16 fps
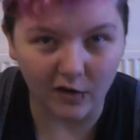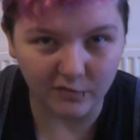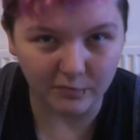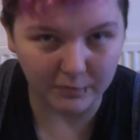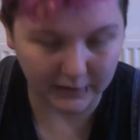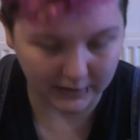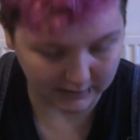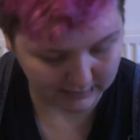
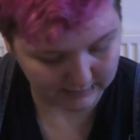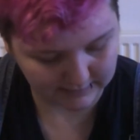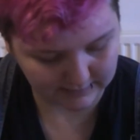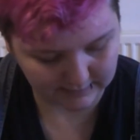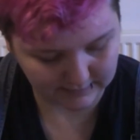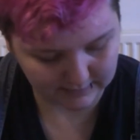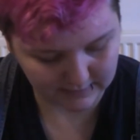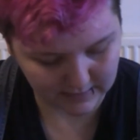off because
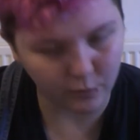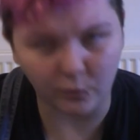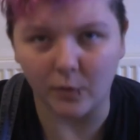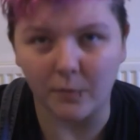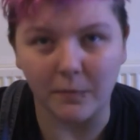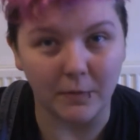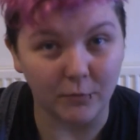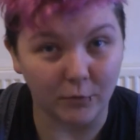the
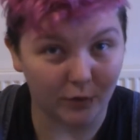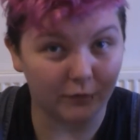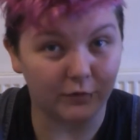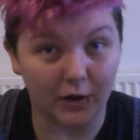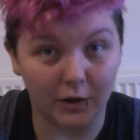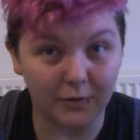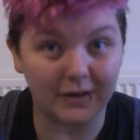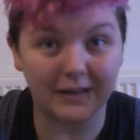women were
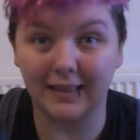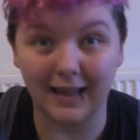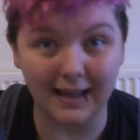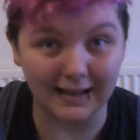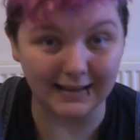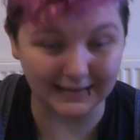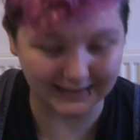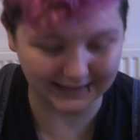of lower
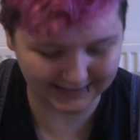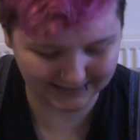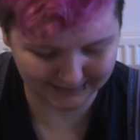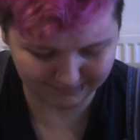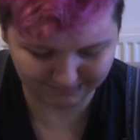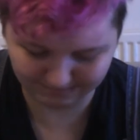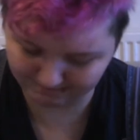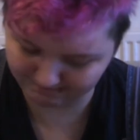
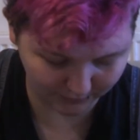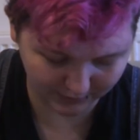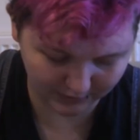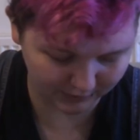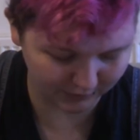class, they were